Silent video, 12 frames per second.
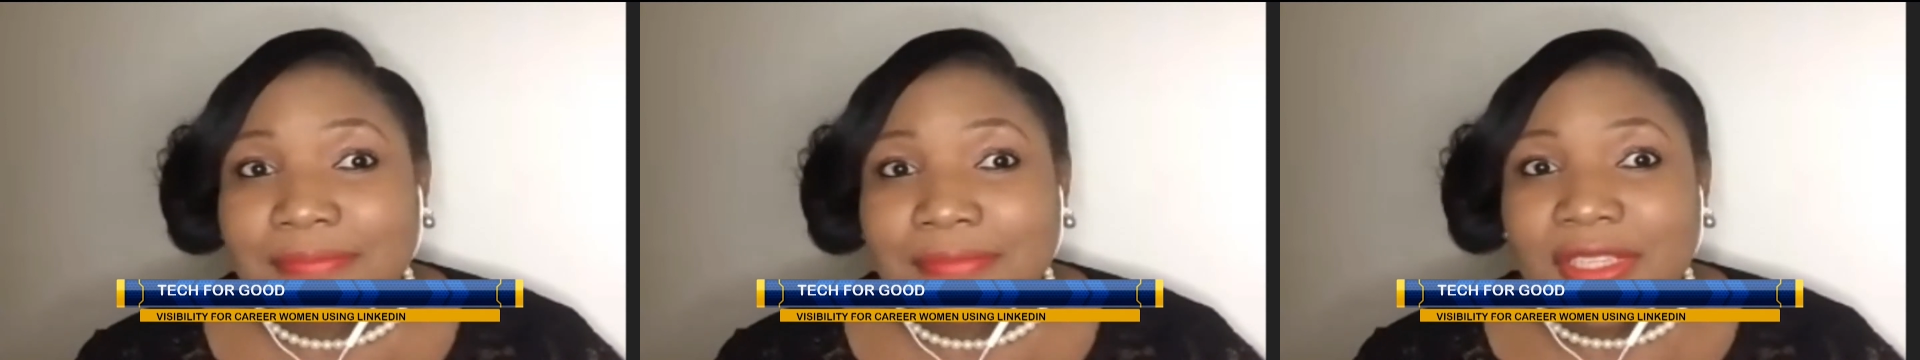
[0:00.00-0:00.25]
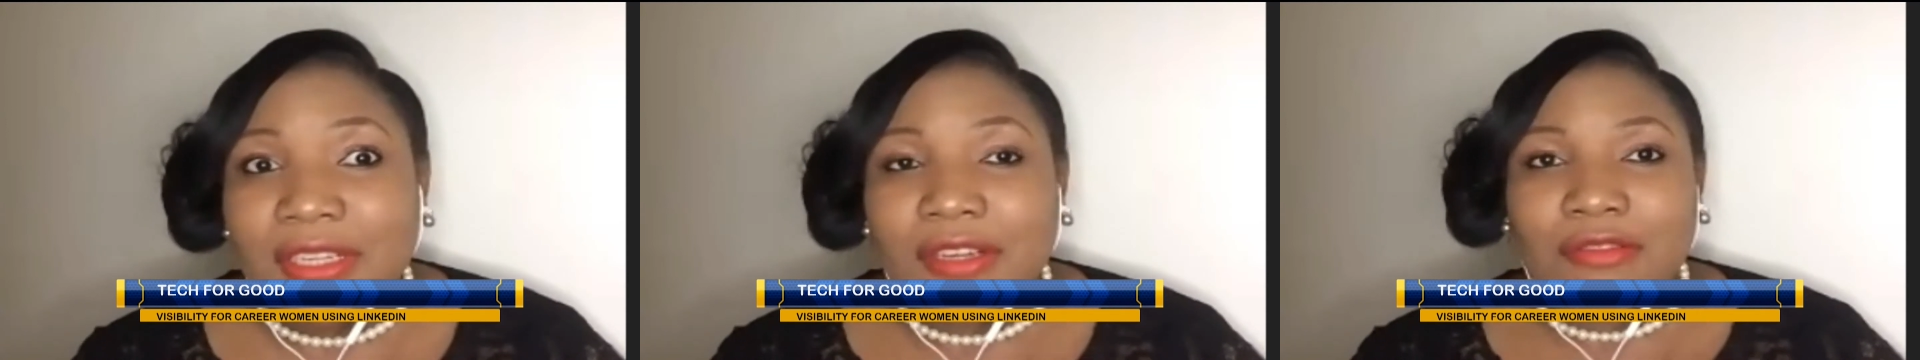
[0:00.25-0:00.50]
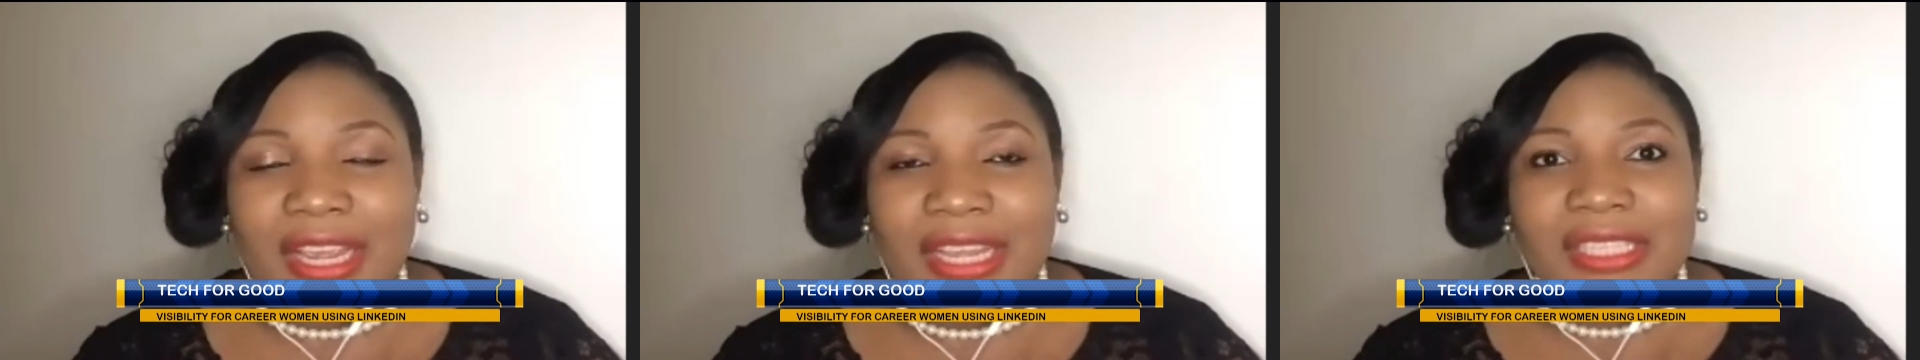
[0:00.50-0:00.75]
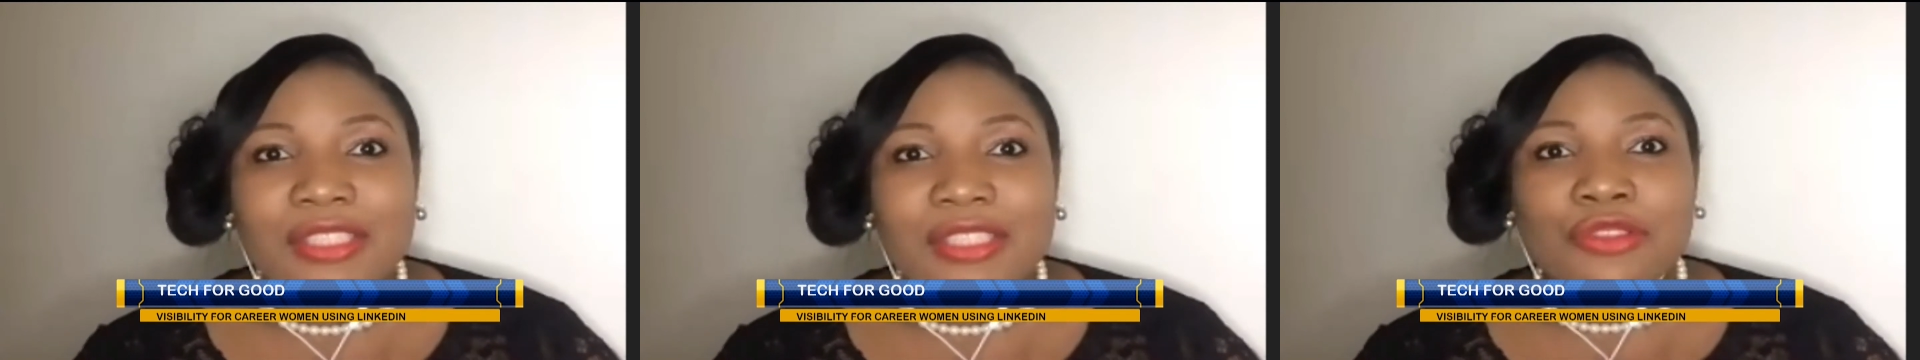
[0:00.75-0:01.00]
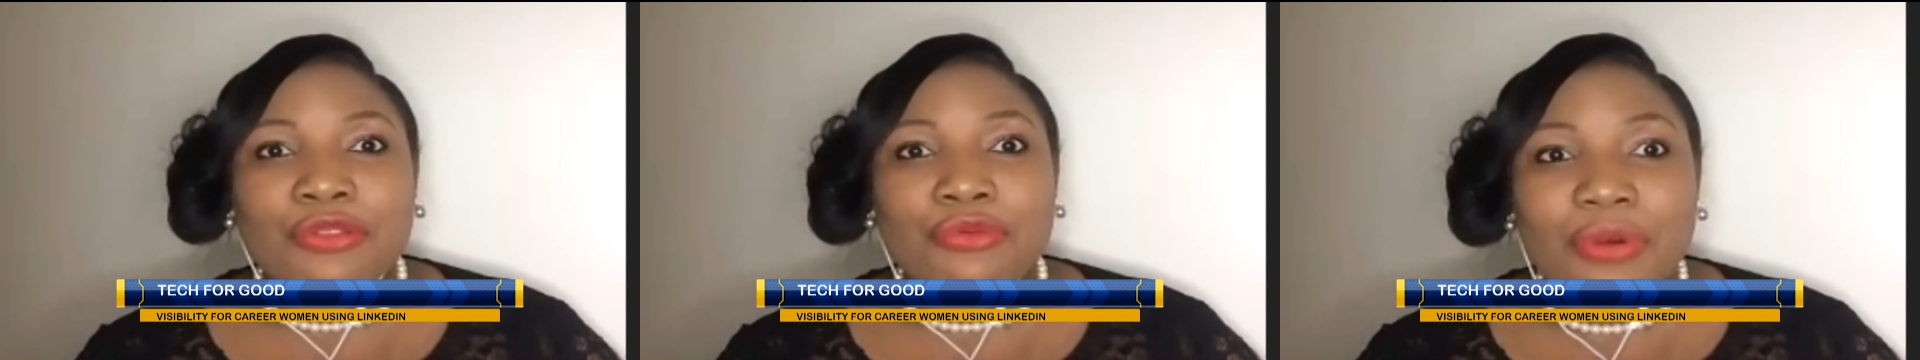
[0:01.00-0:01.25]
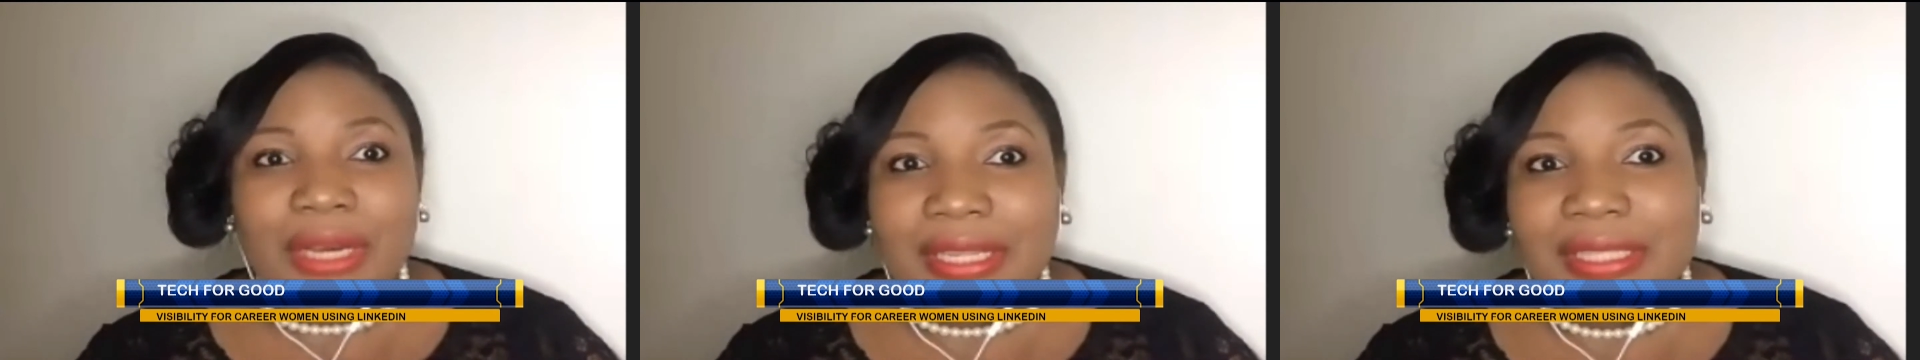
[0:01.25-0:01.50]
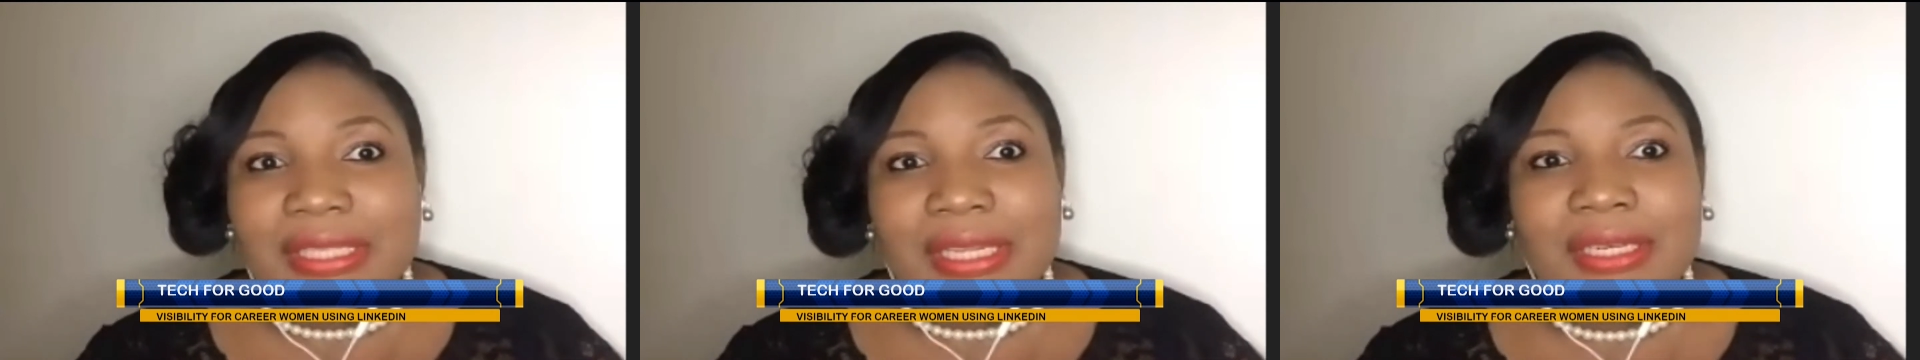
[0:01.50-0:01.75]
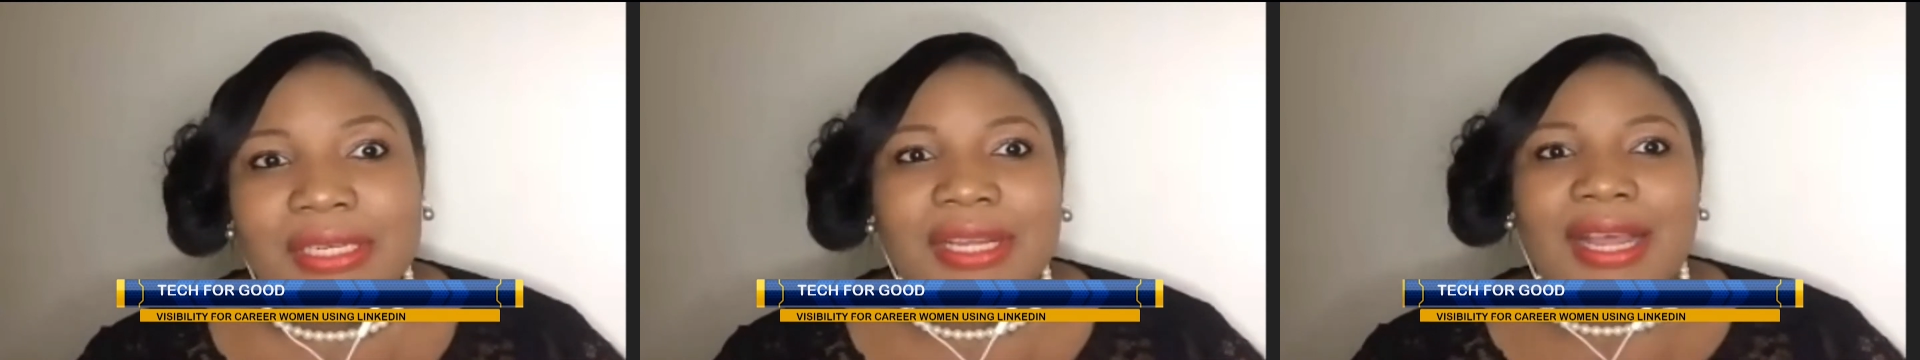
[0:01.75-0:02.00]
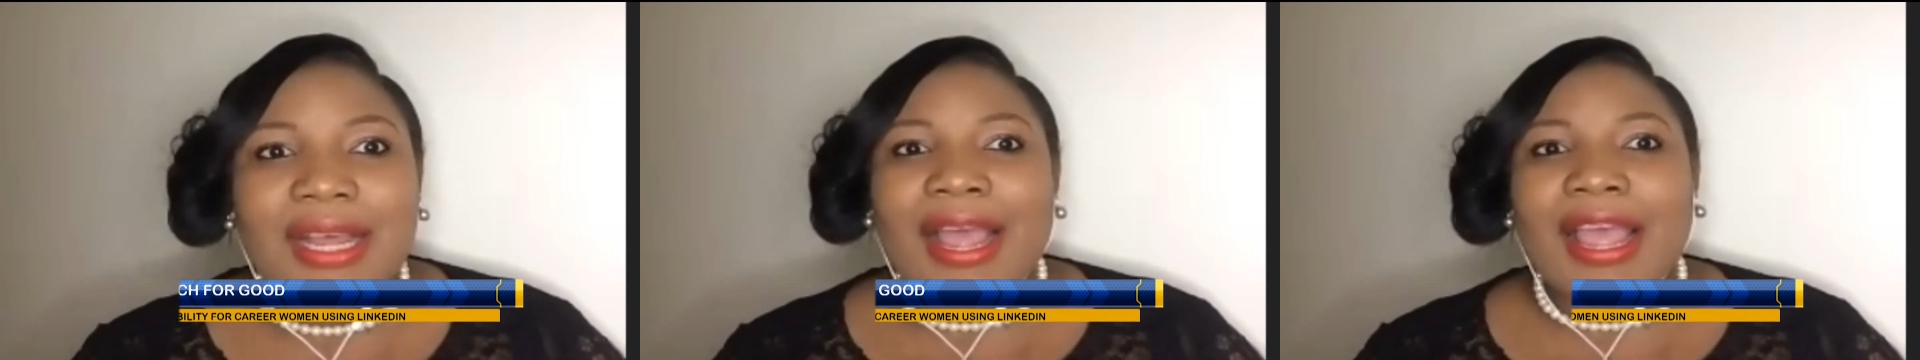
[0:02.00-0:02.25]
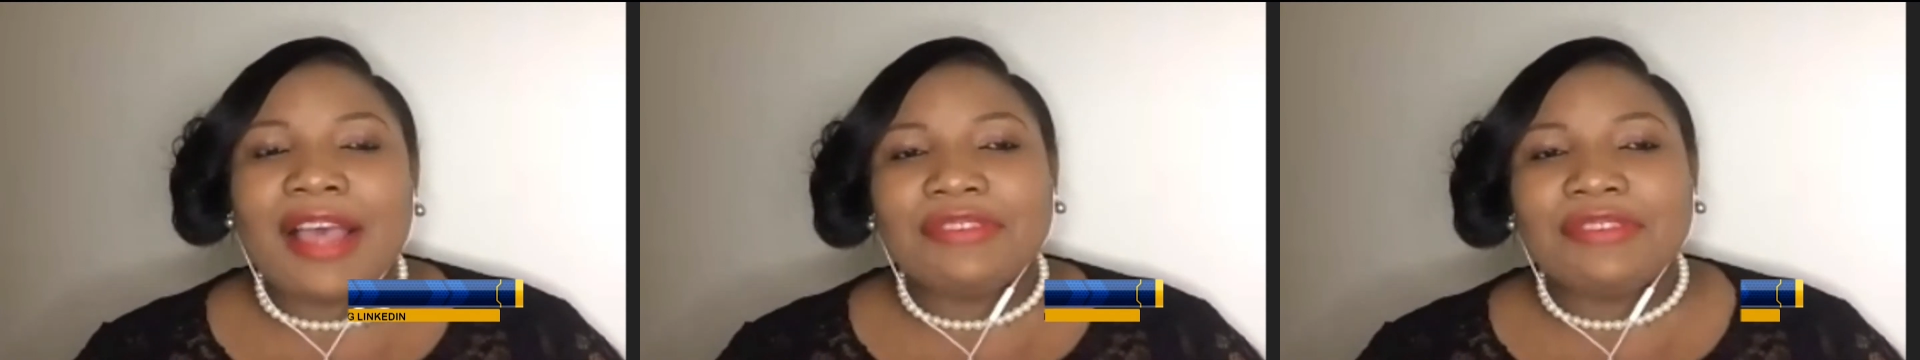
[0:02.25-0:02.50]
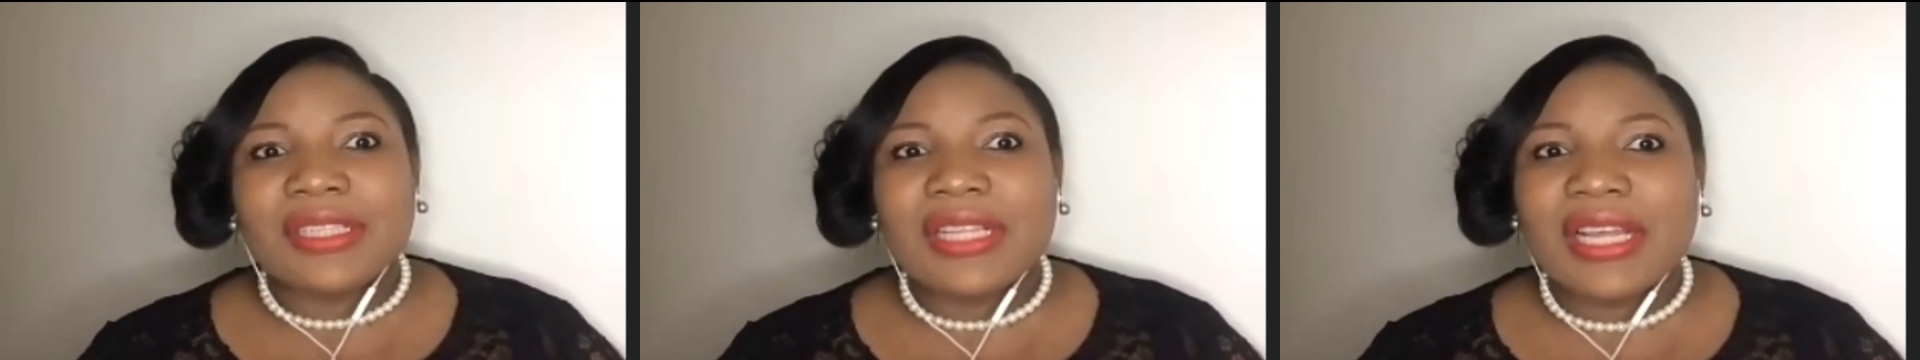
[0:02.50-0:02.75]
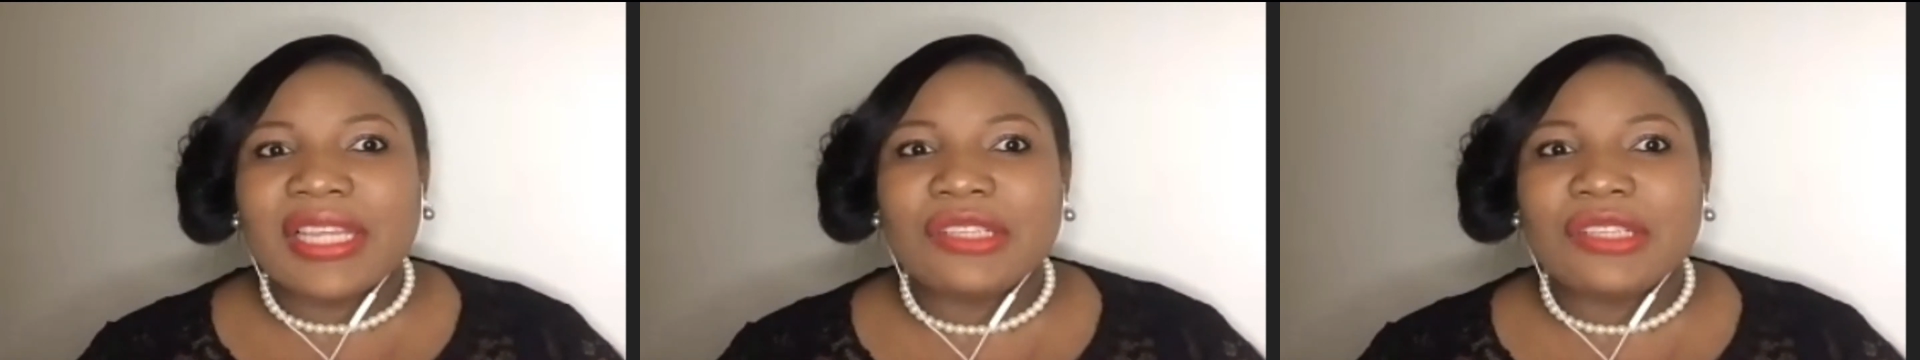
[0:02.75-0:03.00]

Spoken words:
right, through LinkedIn. I have a client who,